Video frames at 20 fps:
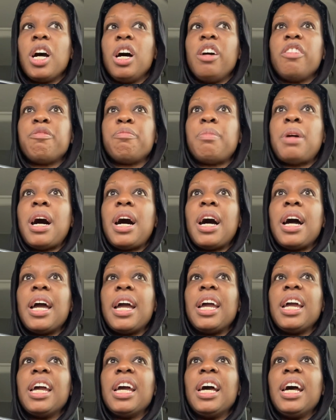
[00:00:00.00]
of
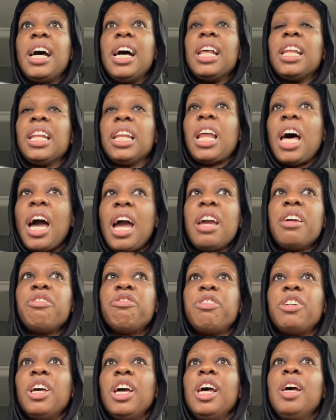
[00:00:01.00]
my life,
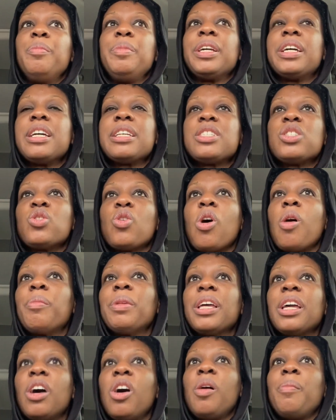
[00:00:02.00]
because
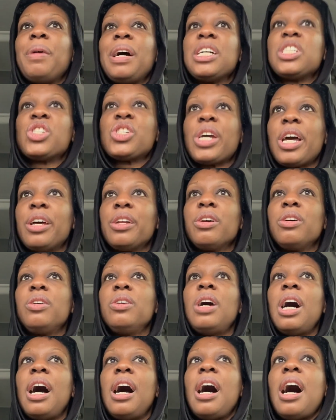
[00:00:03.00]
normally on my
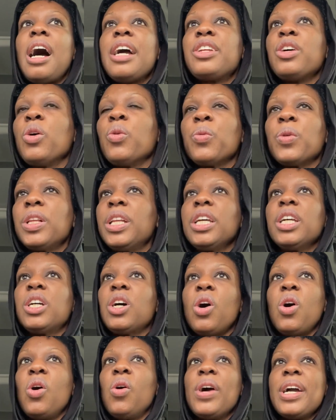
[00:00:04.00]
channel I don't really
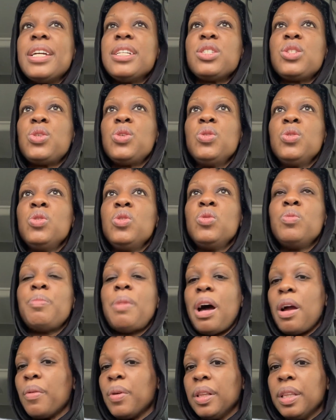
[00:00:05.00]
go into
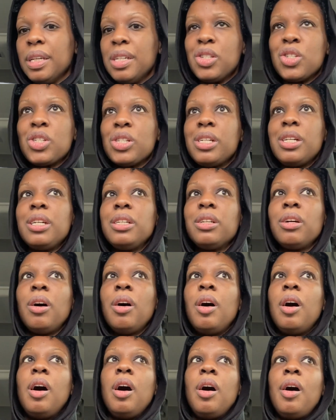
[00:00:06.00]
my religion.
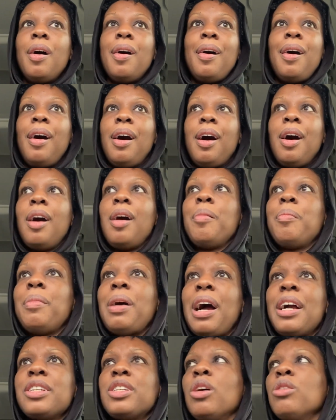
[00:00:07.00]

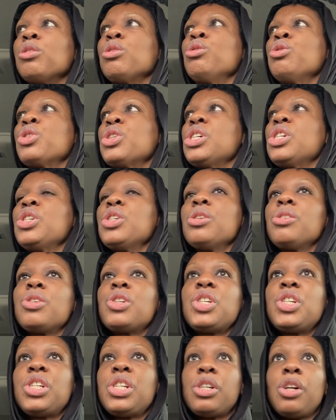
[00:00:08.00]
I don't usually
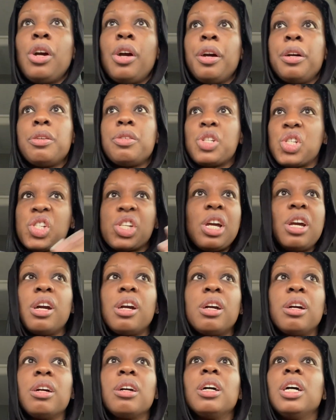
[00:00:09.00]
share
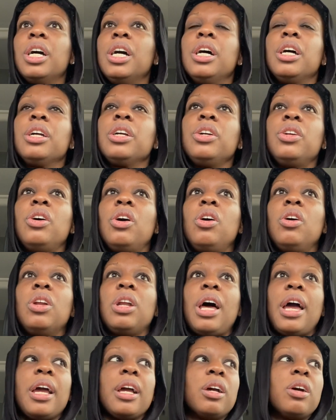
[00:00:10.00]

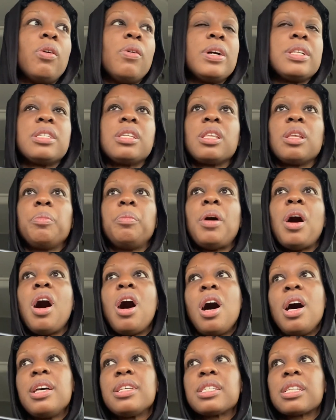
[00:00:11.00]
like going to the
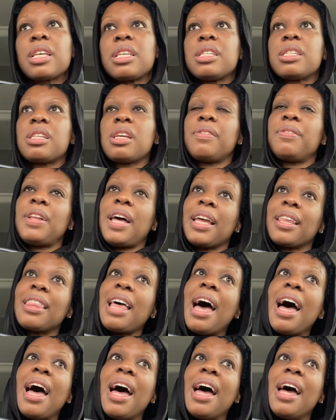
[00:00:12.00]
mosque and stuff like
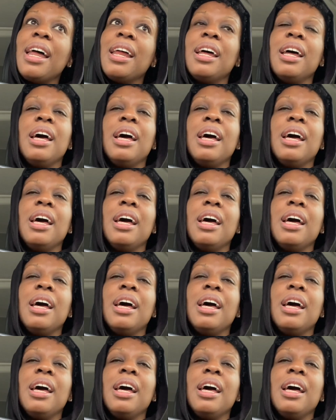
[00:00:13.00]
that,